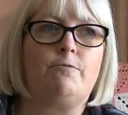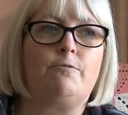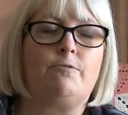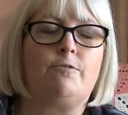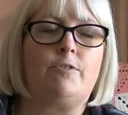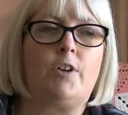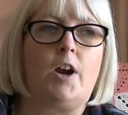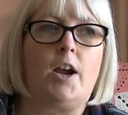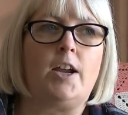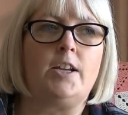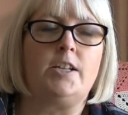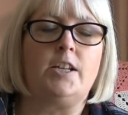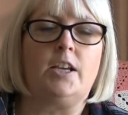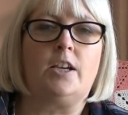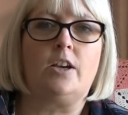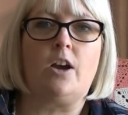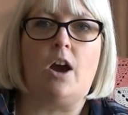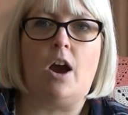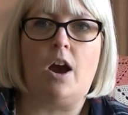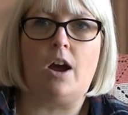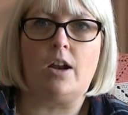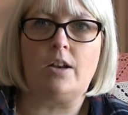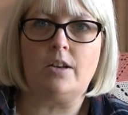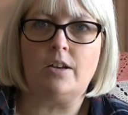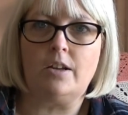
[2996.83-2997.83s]
Friday
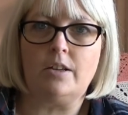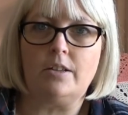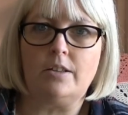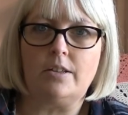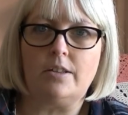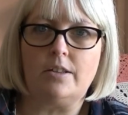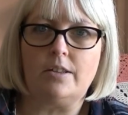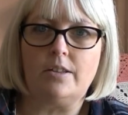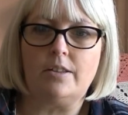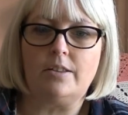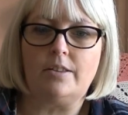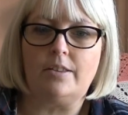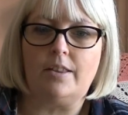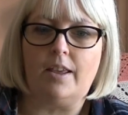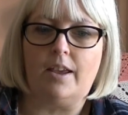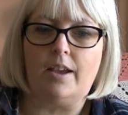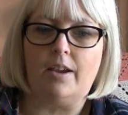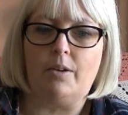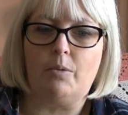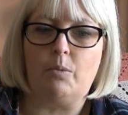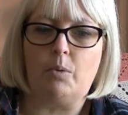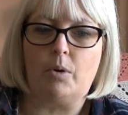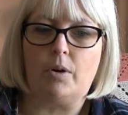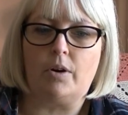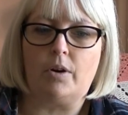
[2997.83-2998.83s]
gone.
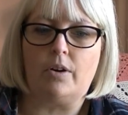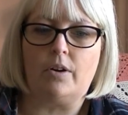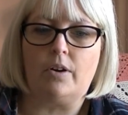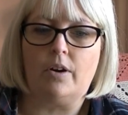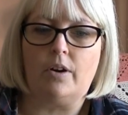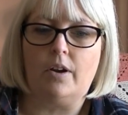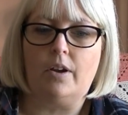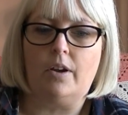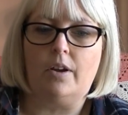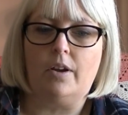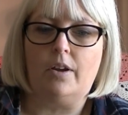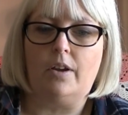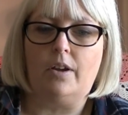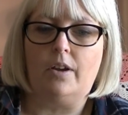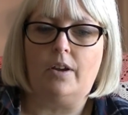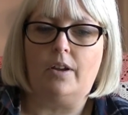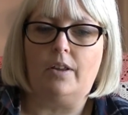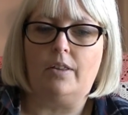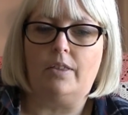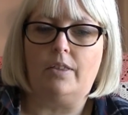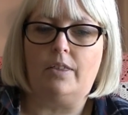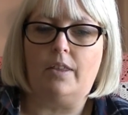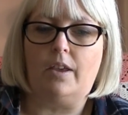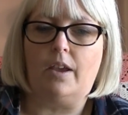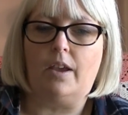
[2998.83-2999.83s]
They
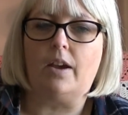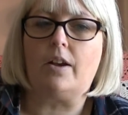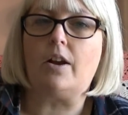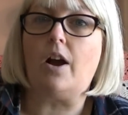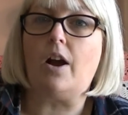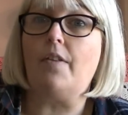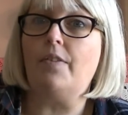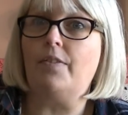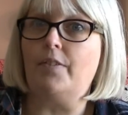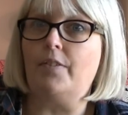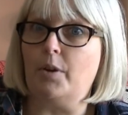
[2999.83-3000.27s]
had gotten